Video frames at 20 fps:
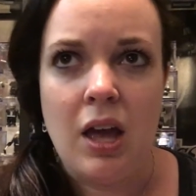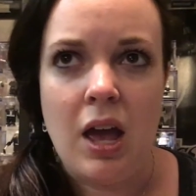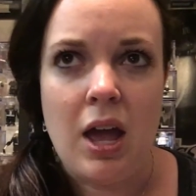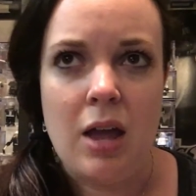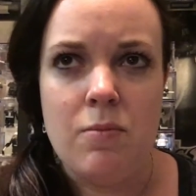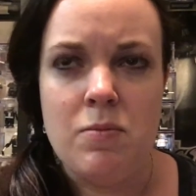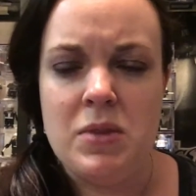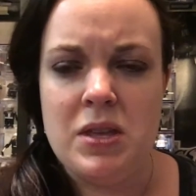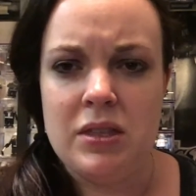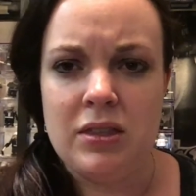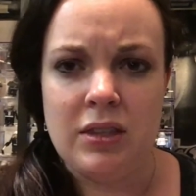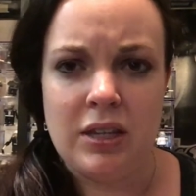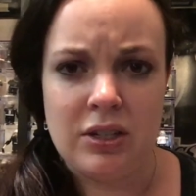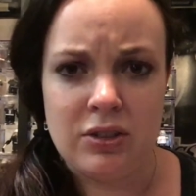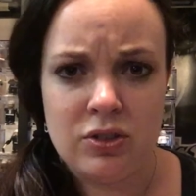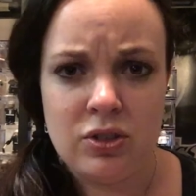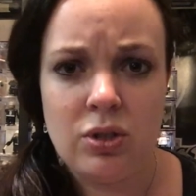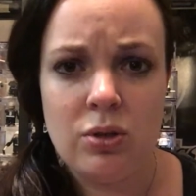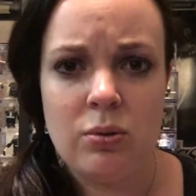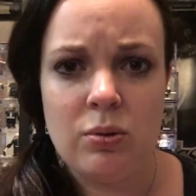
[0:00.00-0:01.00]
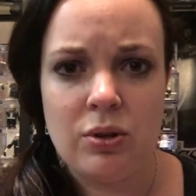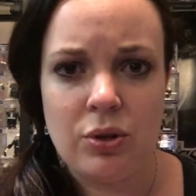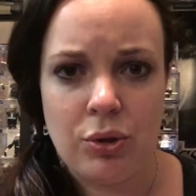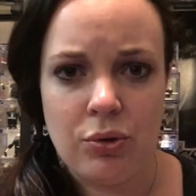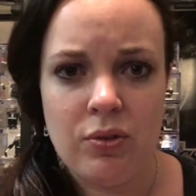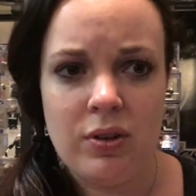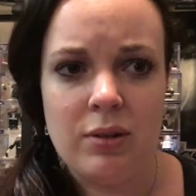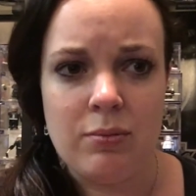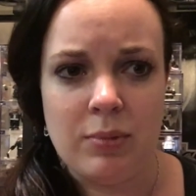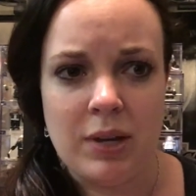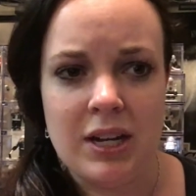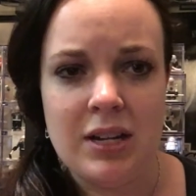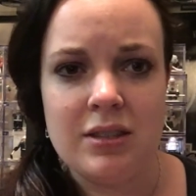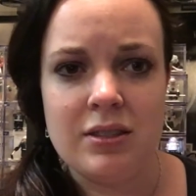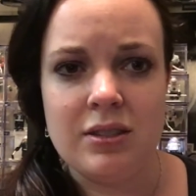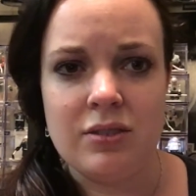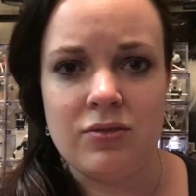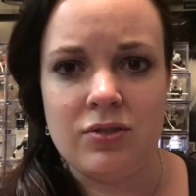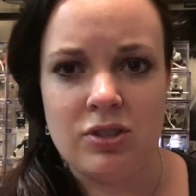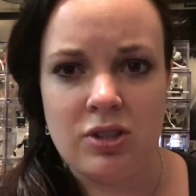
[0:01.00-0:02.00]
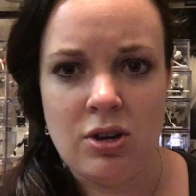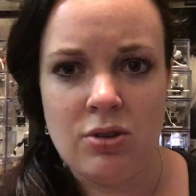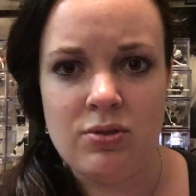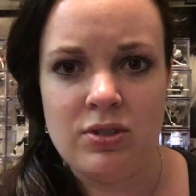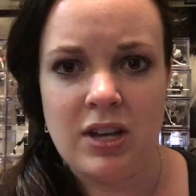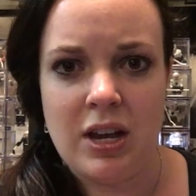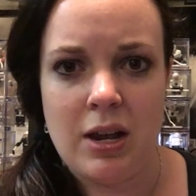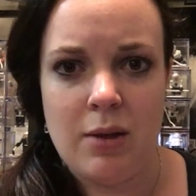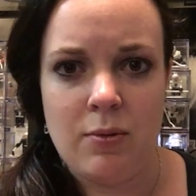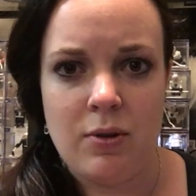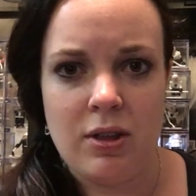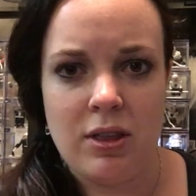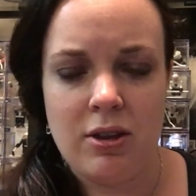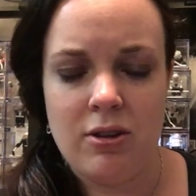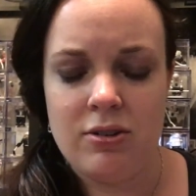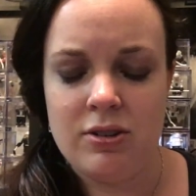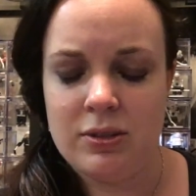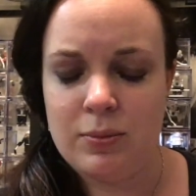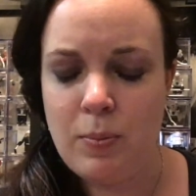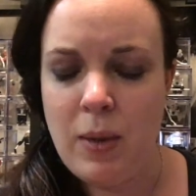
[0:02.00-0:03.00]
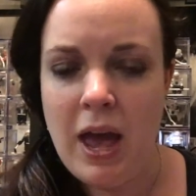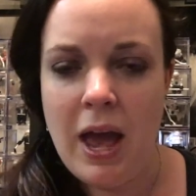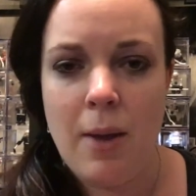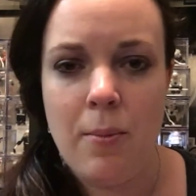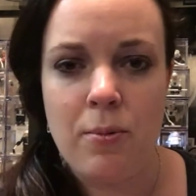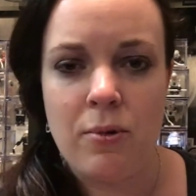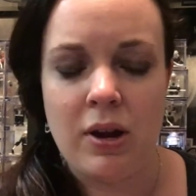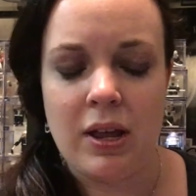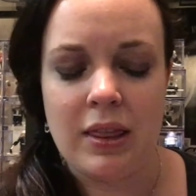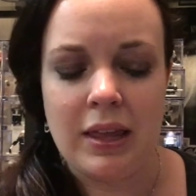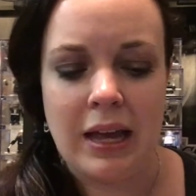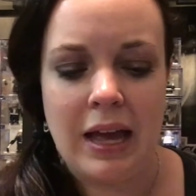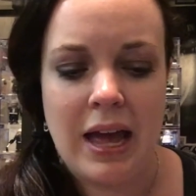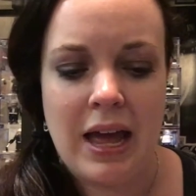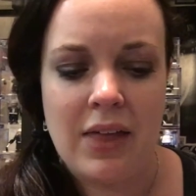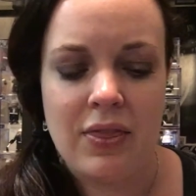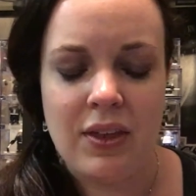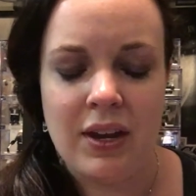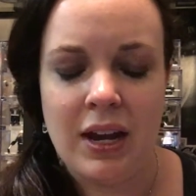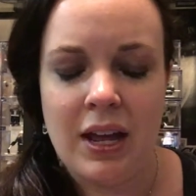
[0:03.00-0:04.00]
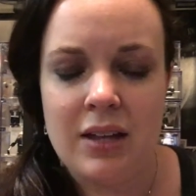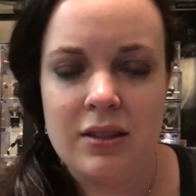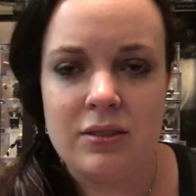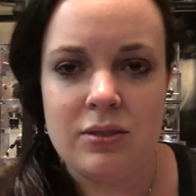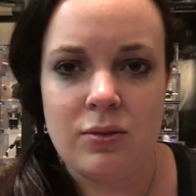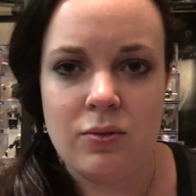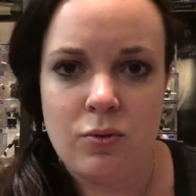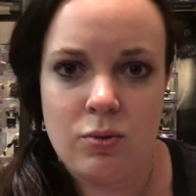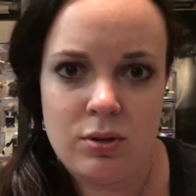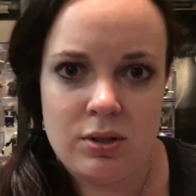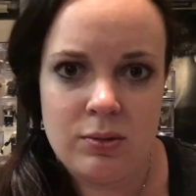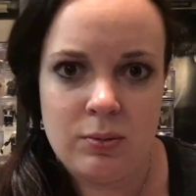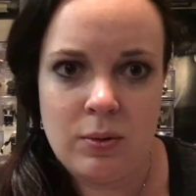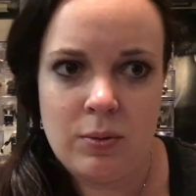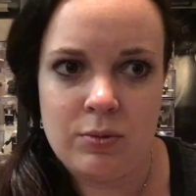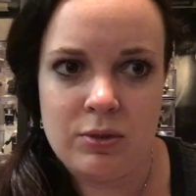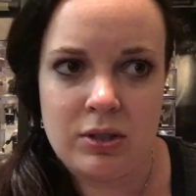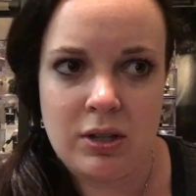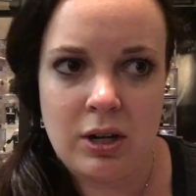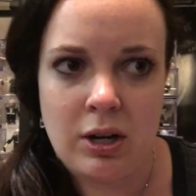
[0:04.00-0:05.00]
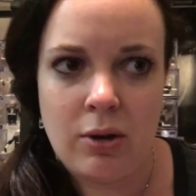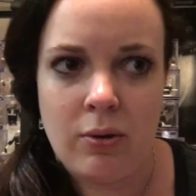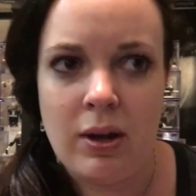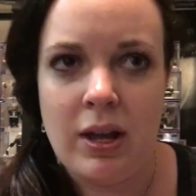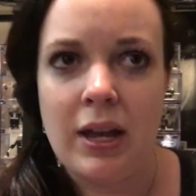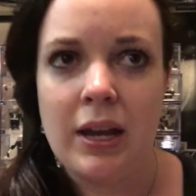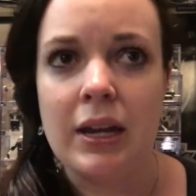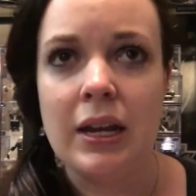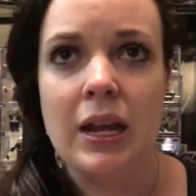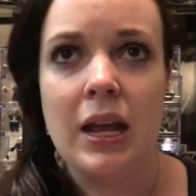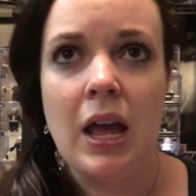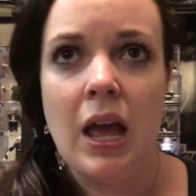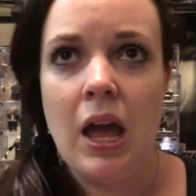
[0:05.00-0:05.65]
I mean, like 2 or 3 minutes of zone time where they were just peppering the guy at the net, and so of course one was going to go in.